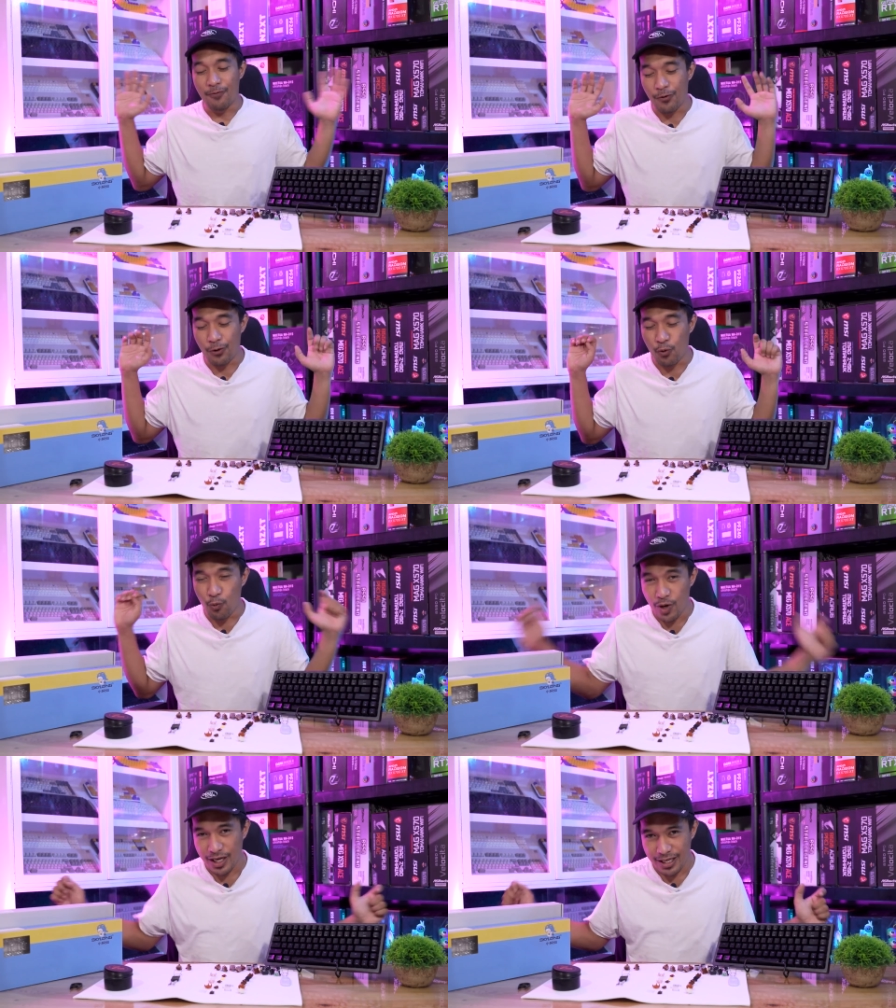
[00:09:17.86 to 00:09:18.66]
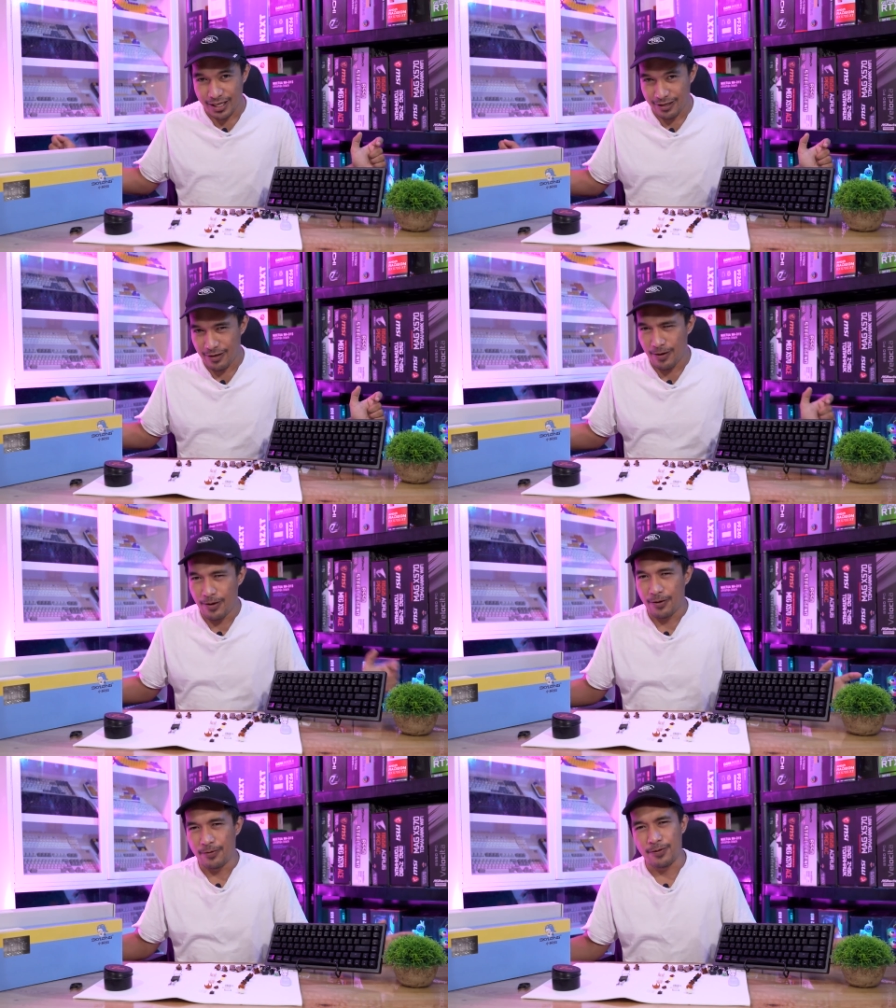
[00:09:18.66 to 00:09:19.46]
for winning
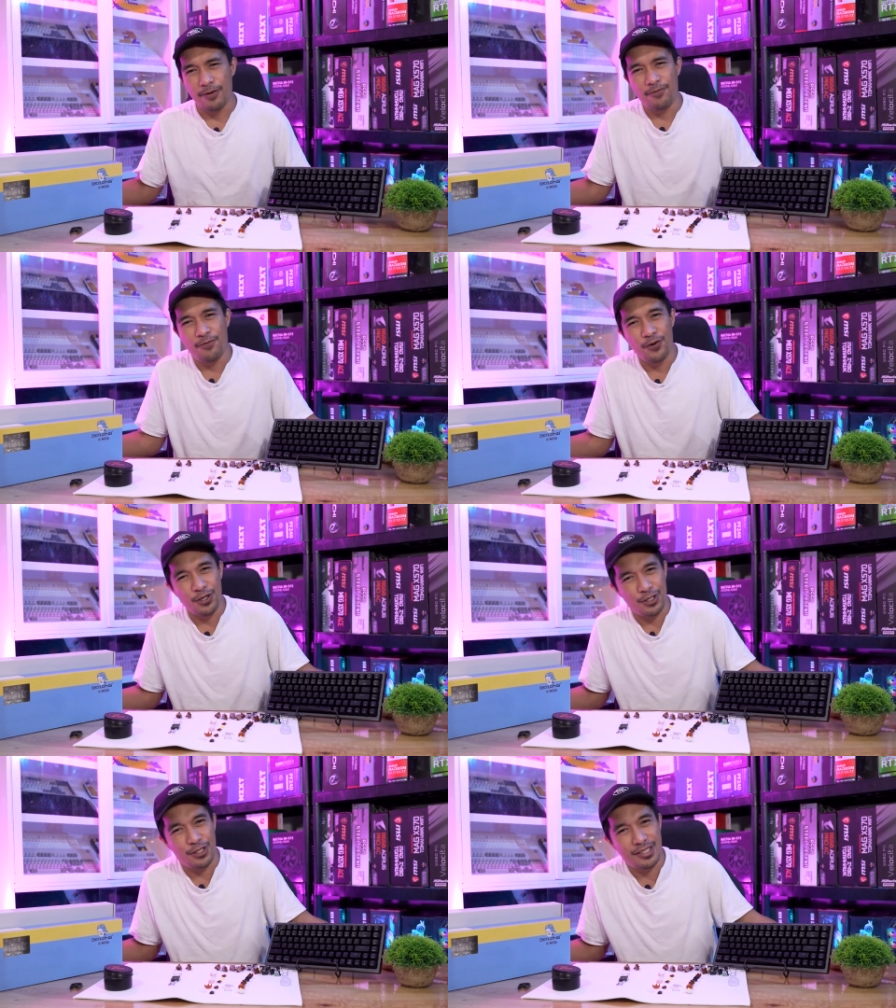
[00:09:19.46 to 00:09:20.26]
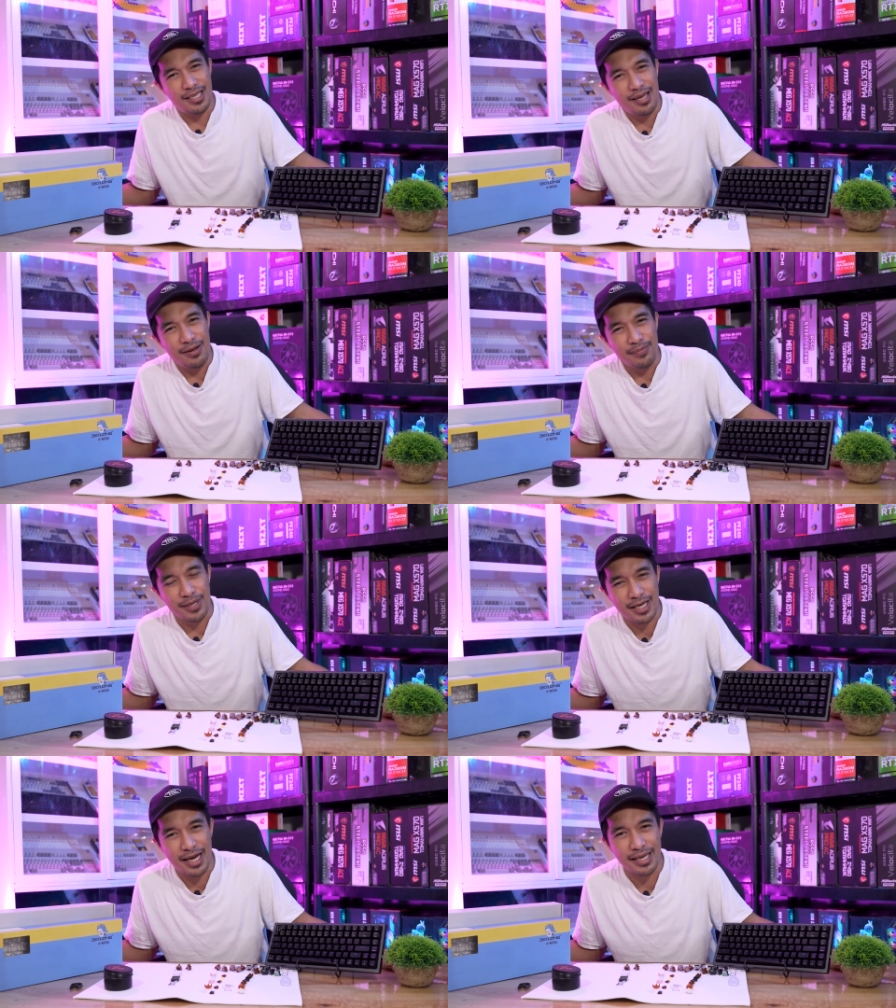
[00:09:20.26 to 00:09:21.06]
the first
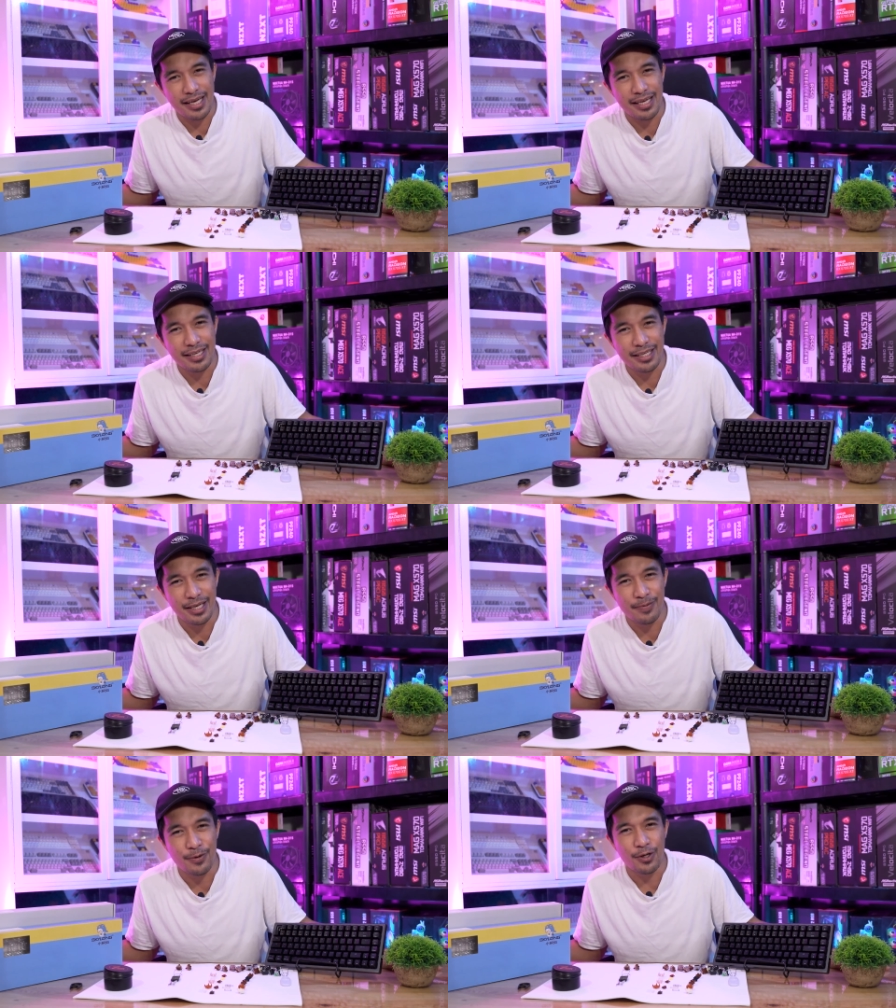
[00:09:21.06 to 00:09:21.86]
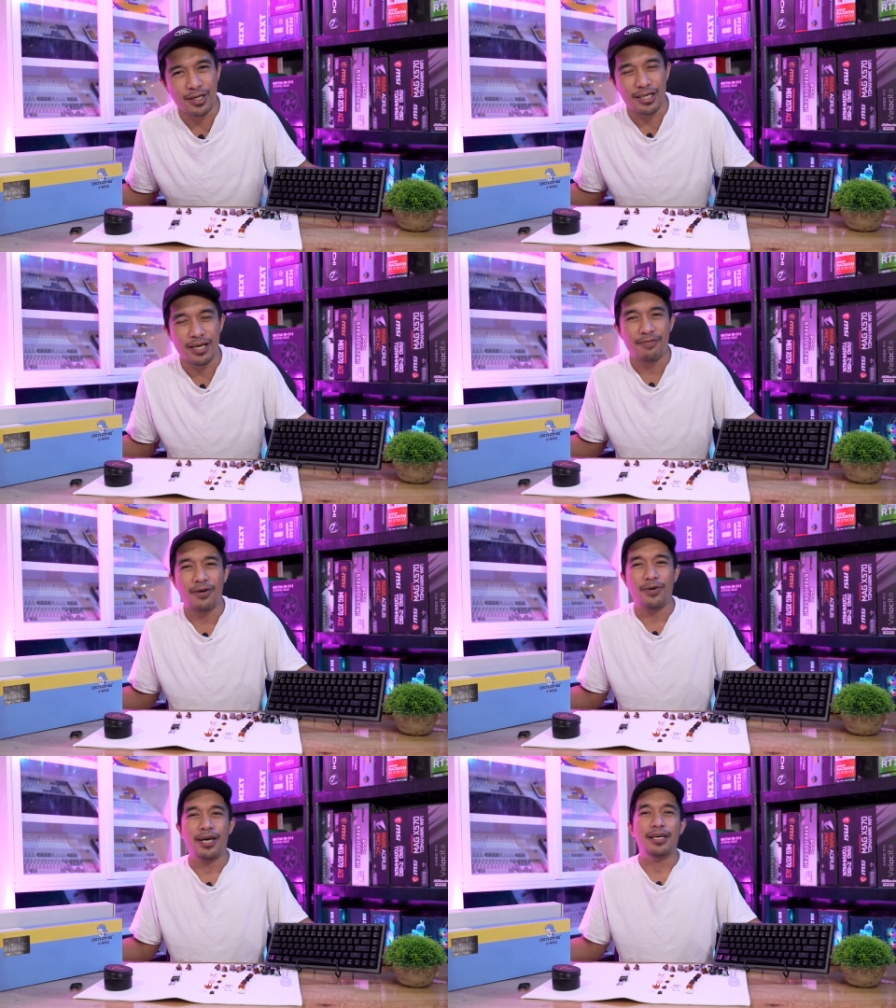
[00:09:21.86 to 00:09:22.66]
mechanical keyboard
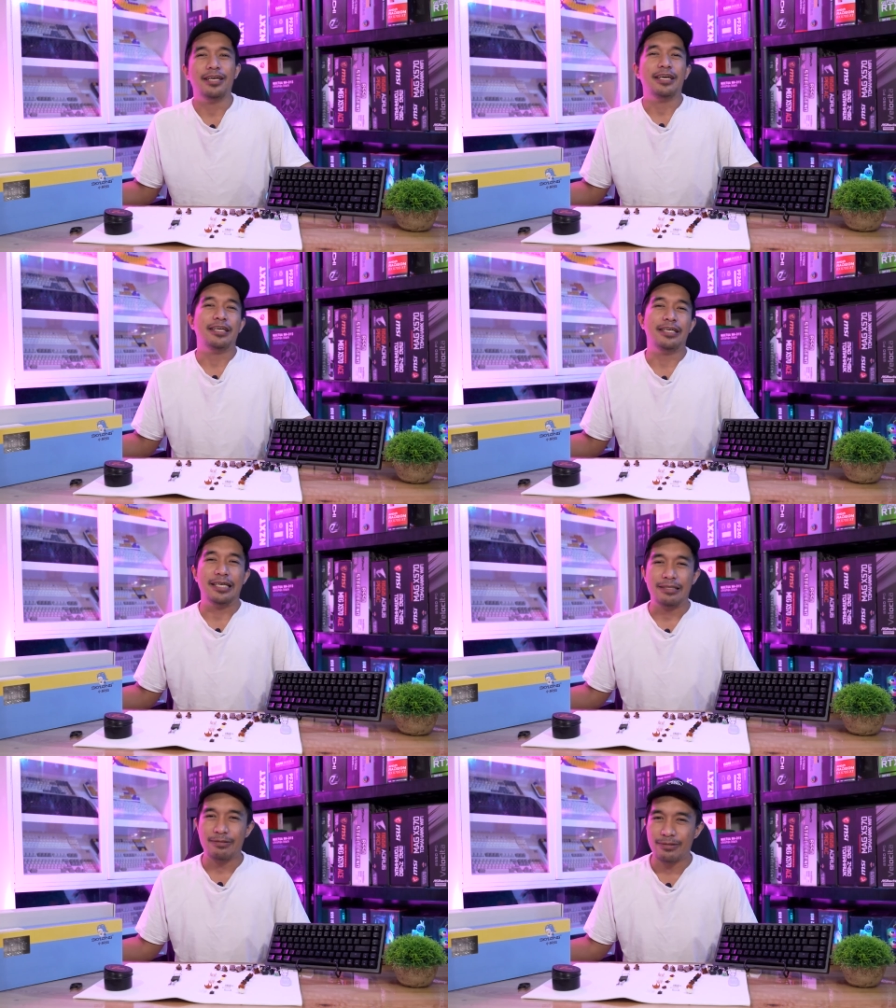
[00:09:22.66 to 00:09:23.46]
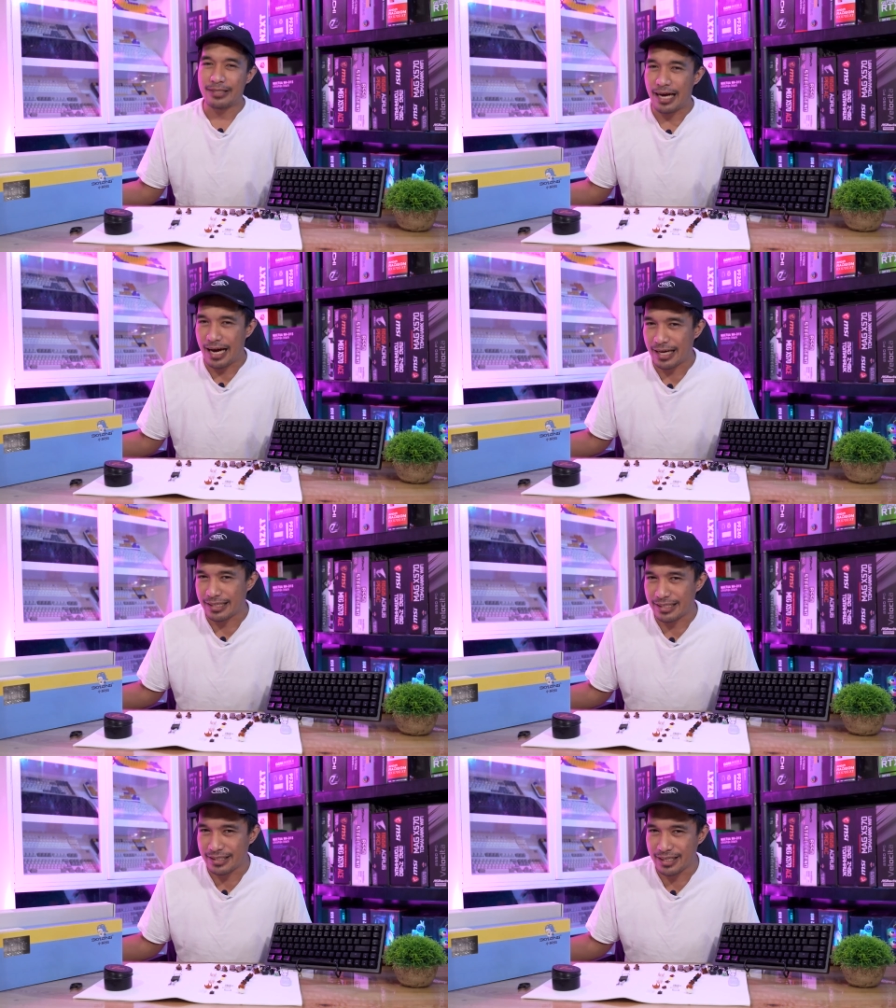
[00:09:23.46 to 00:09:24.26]
giveaway dito sa
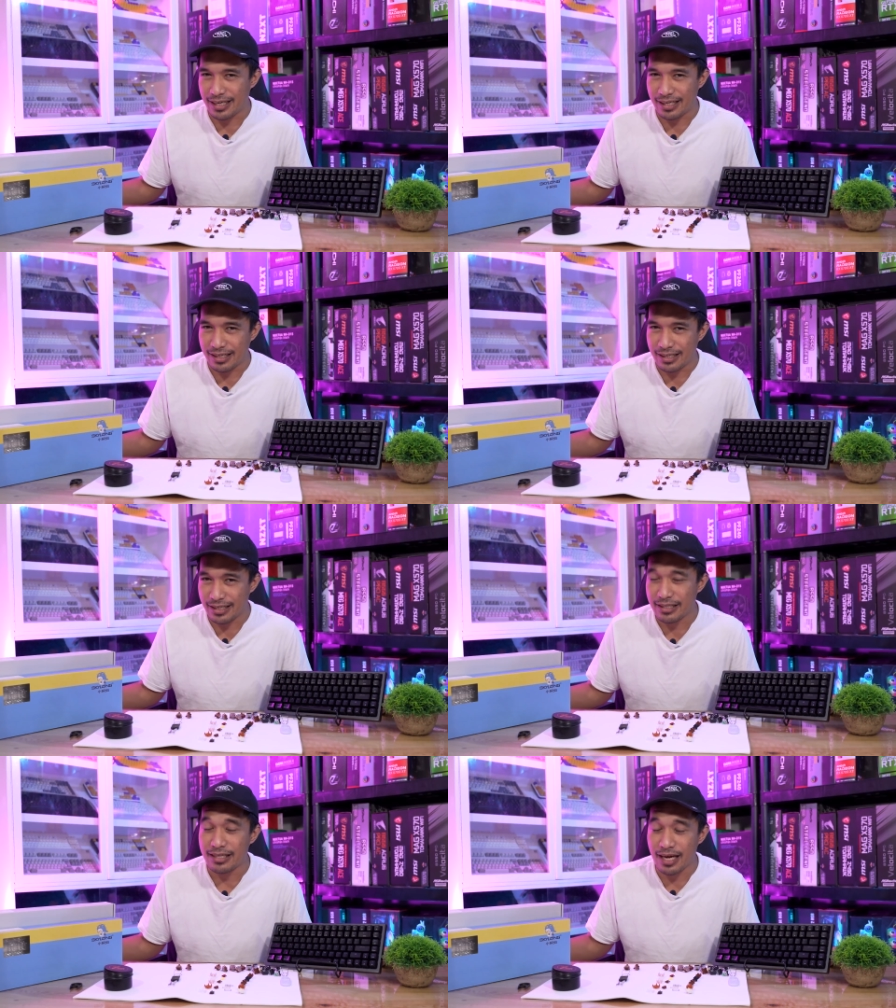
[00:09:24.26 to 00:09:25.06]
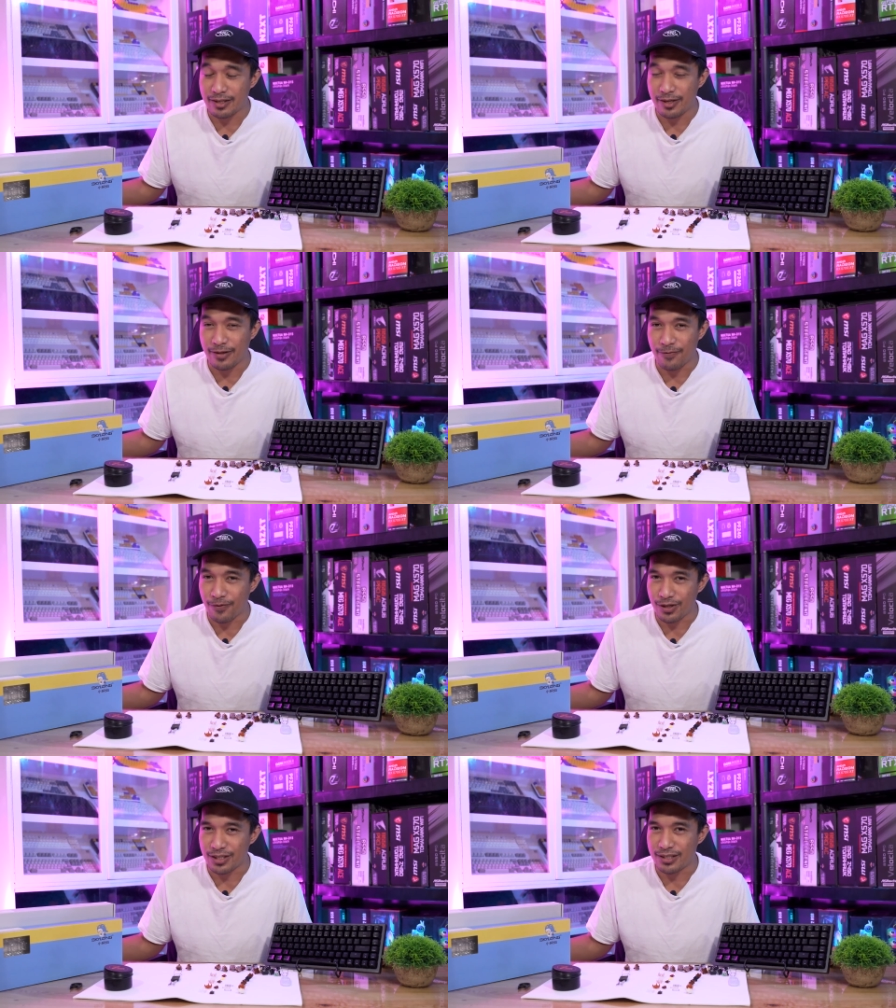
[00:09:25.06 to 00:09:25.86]
ating channel. It is actually the
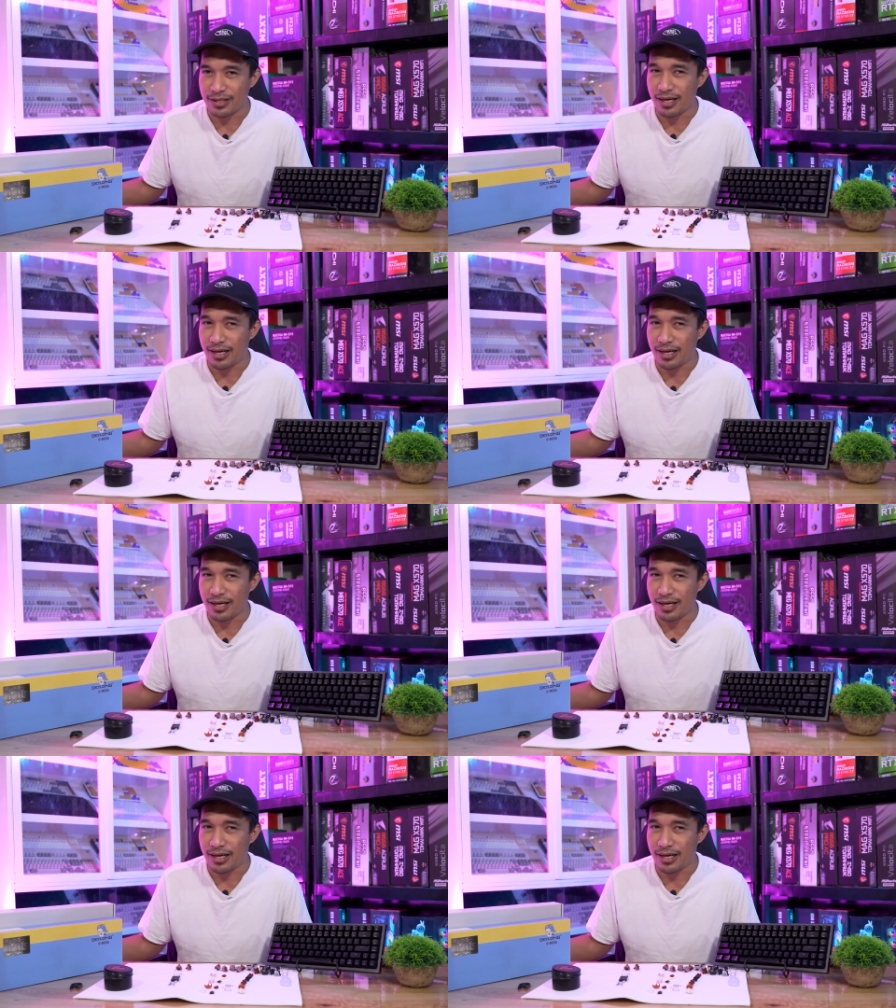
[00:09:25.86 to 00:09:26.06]
first.